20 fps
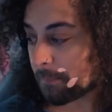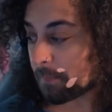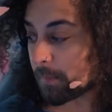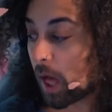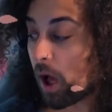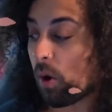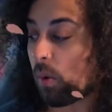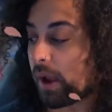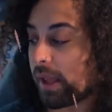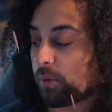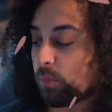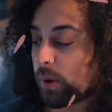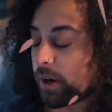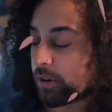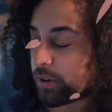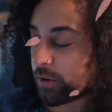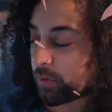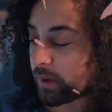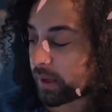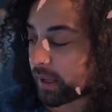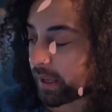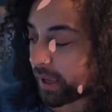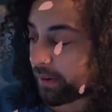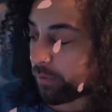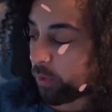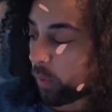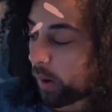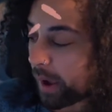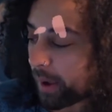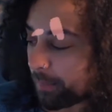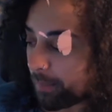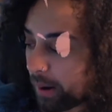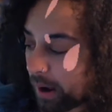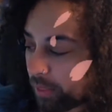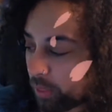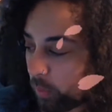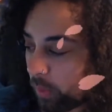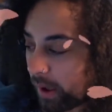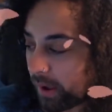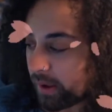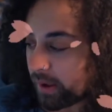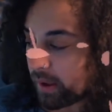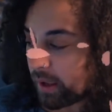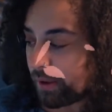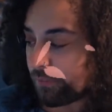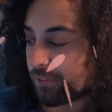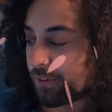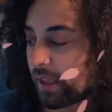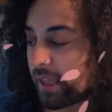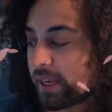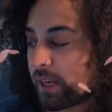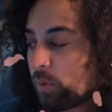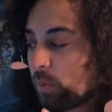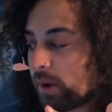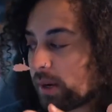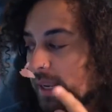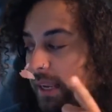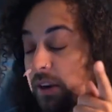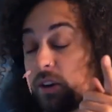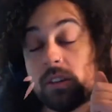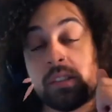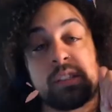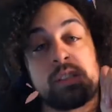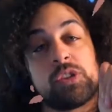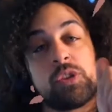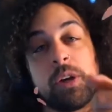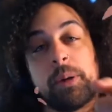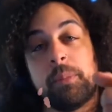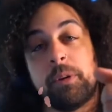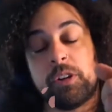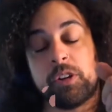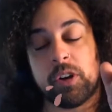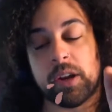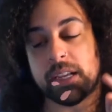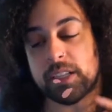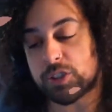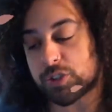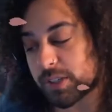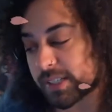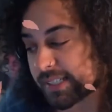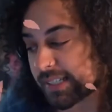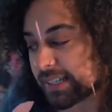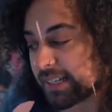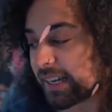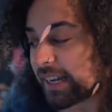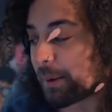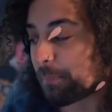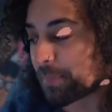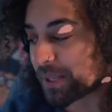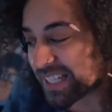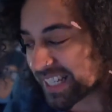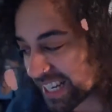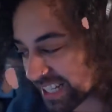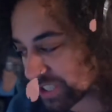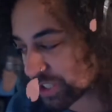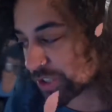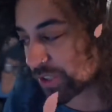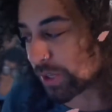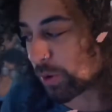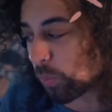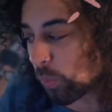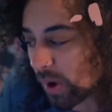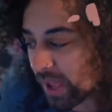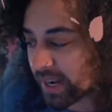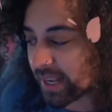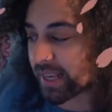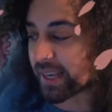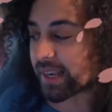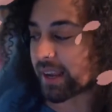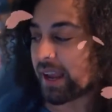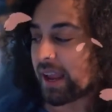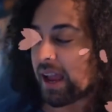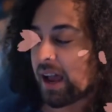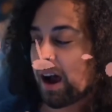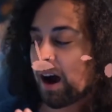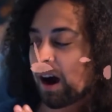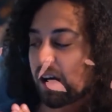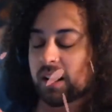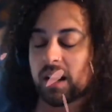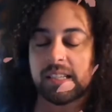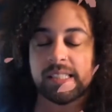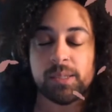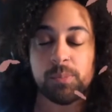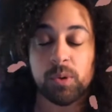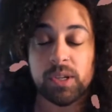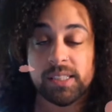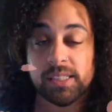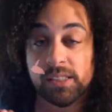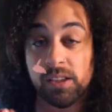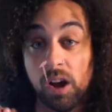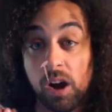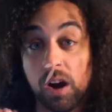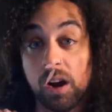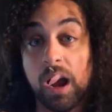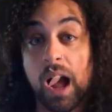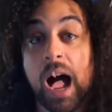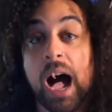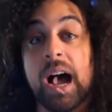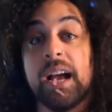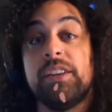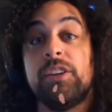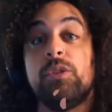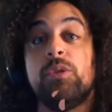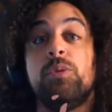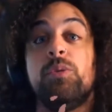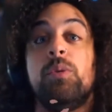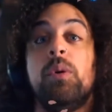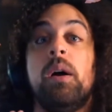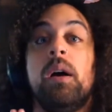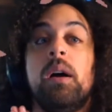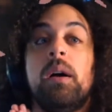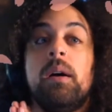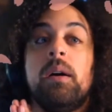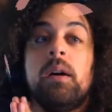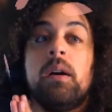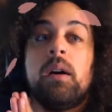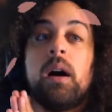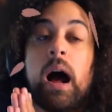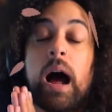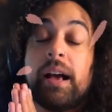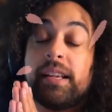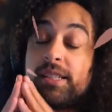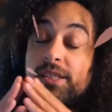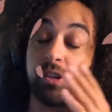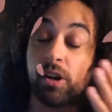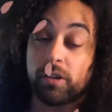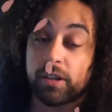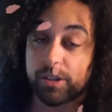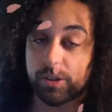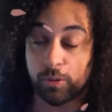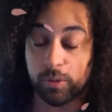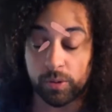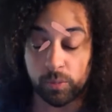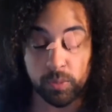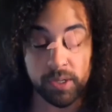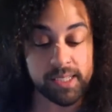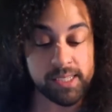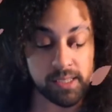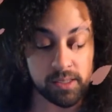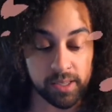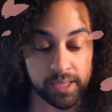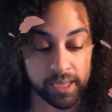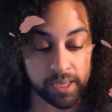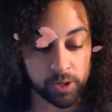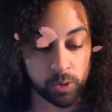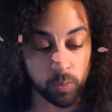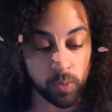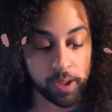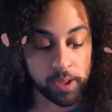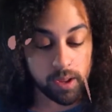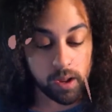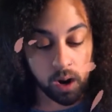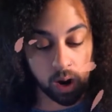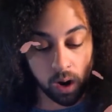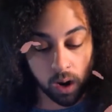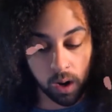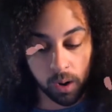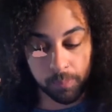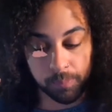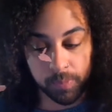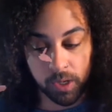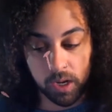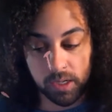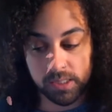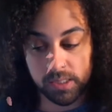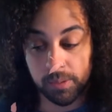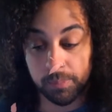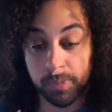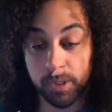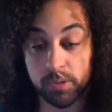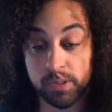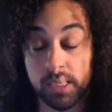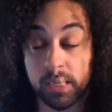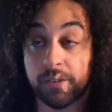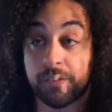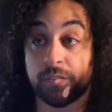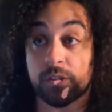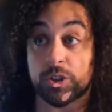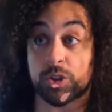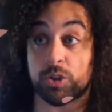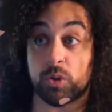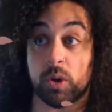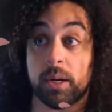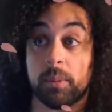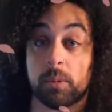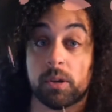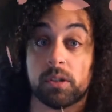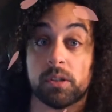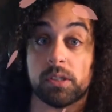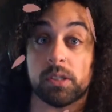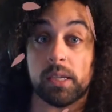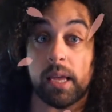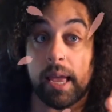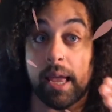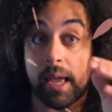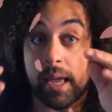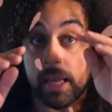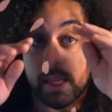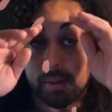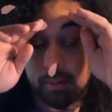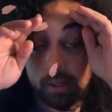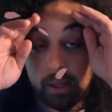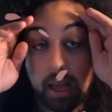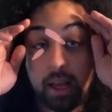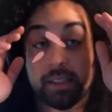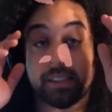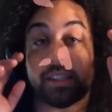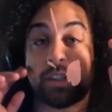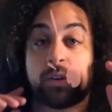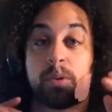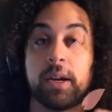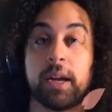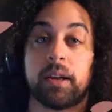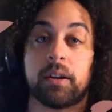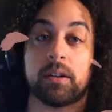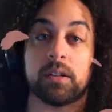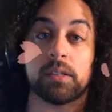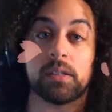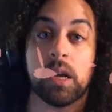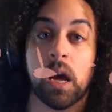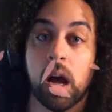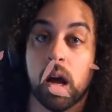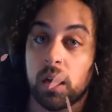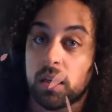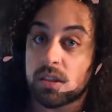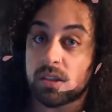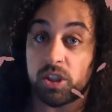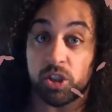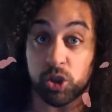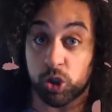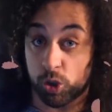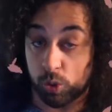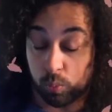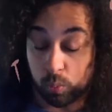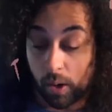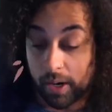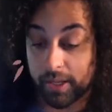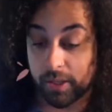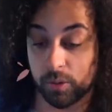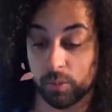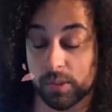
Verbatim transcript: Oh, and we're doing a giveaway, by the way. If anyone here is a streamer and you're interested in potentially winning a custom written song, I do I started doing recently anyway, um, custom music for streamers and content creators to just write you a